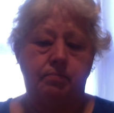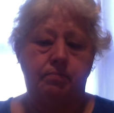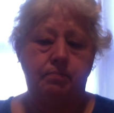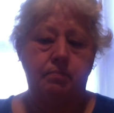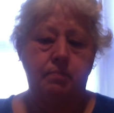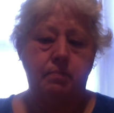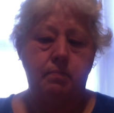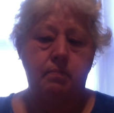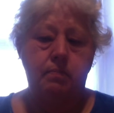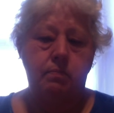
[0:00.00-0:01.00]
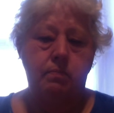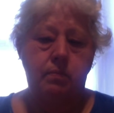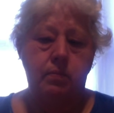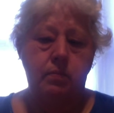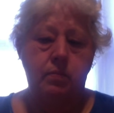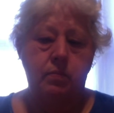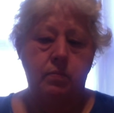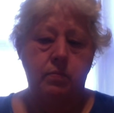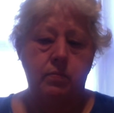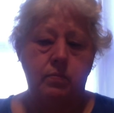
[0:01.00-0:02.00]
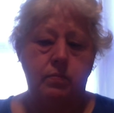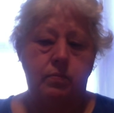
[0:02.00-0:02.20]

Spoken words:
(no one is talking)